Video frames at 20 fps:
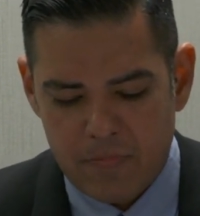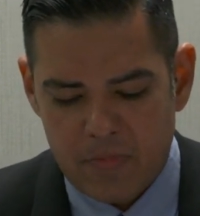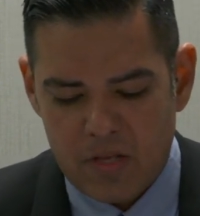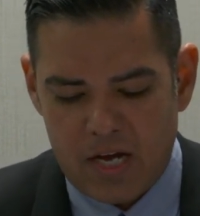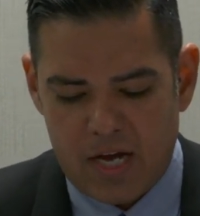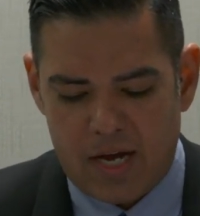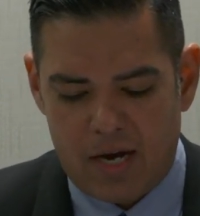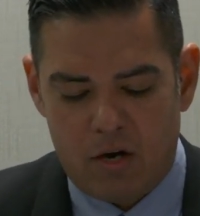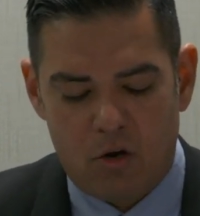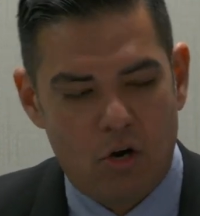
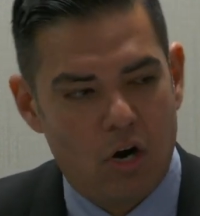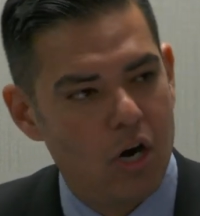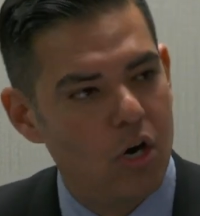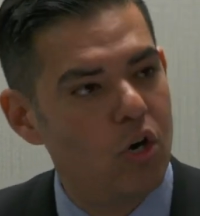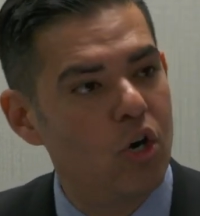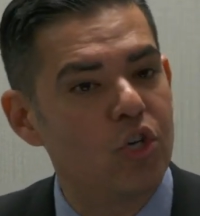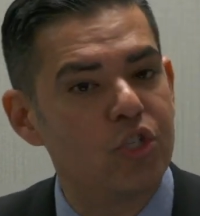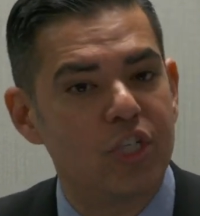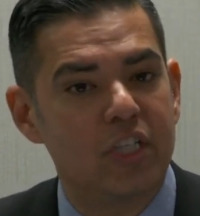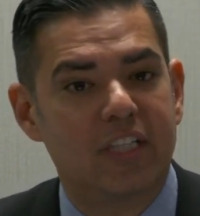our
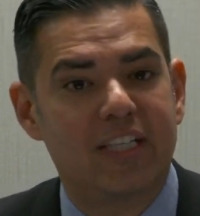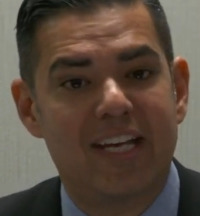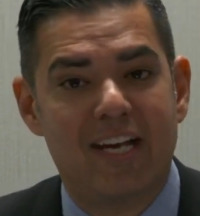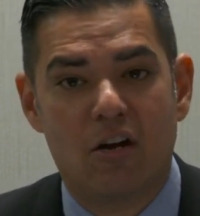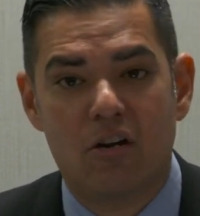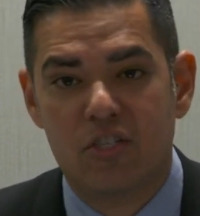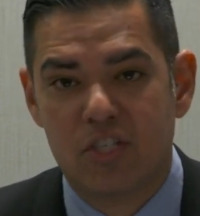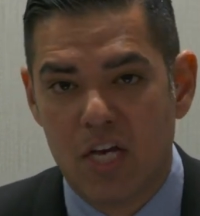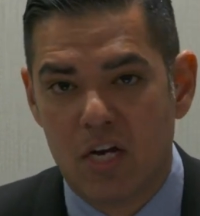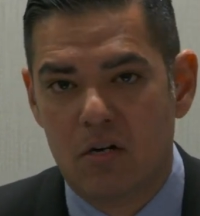urgent
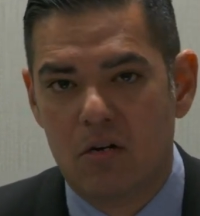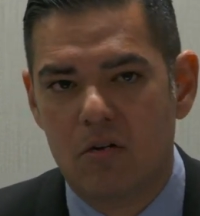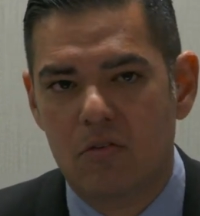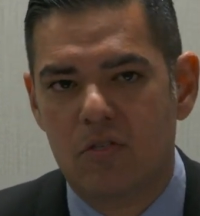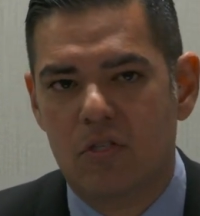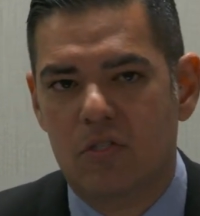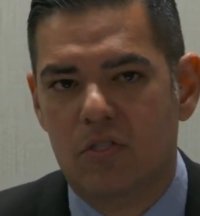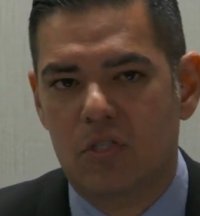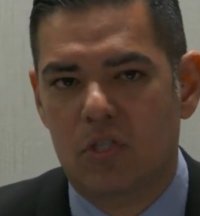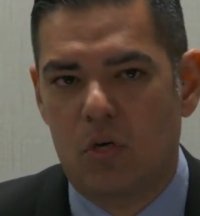care
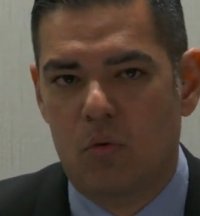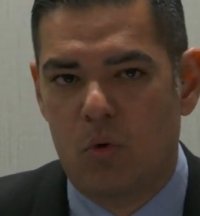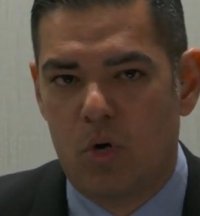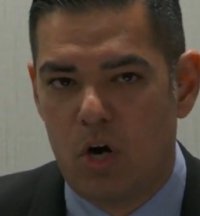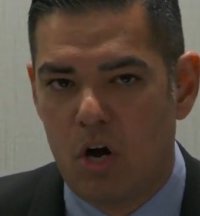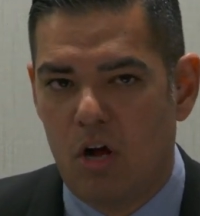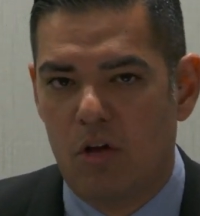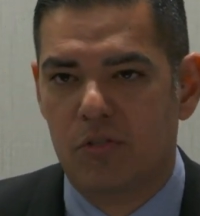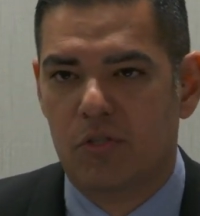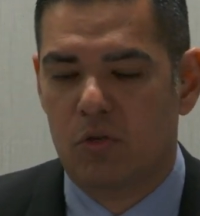centers, and so we're
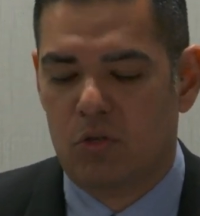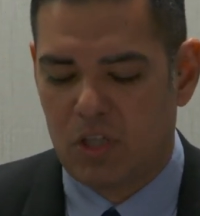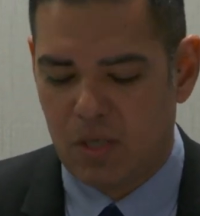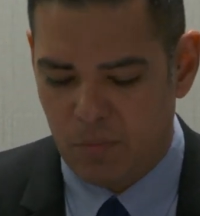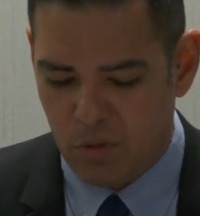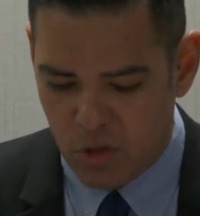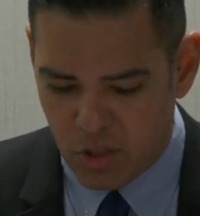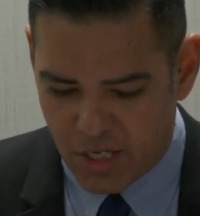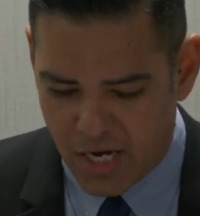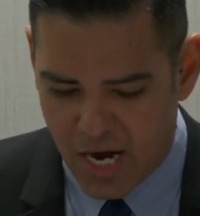also
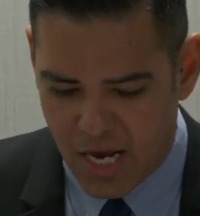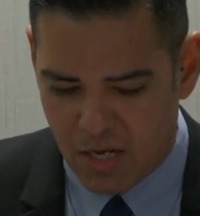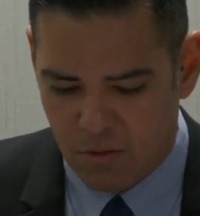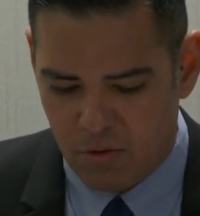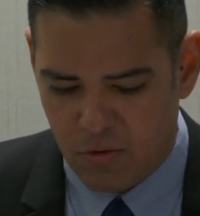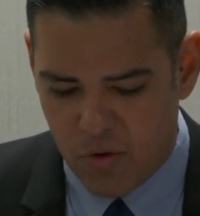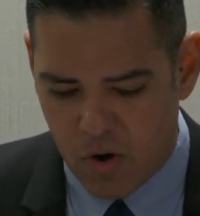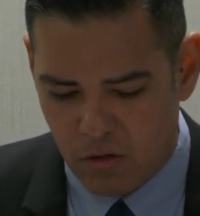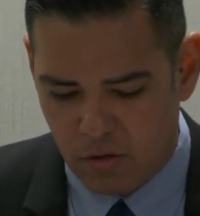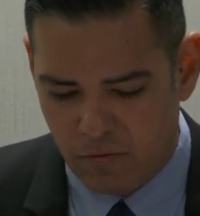communicating
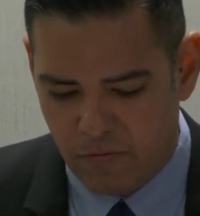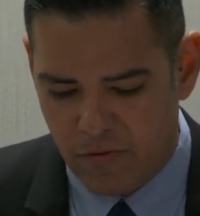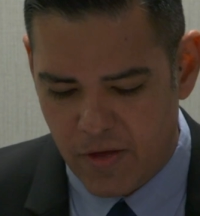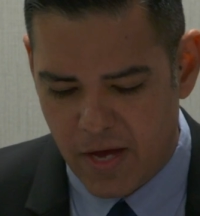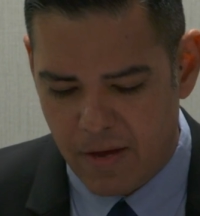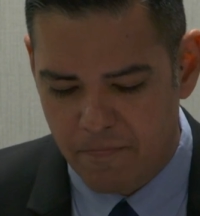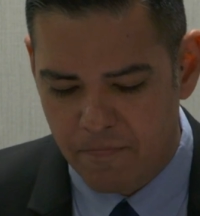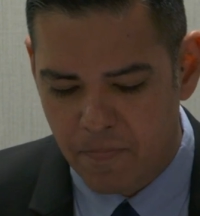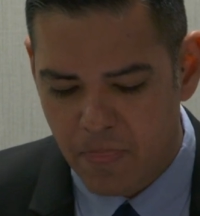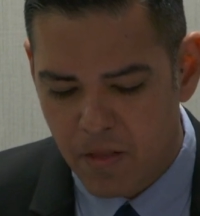with all of
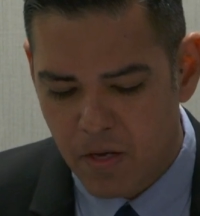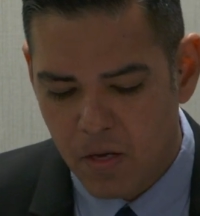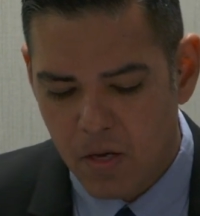them.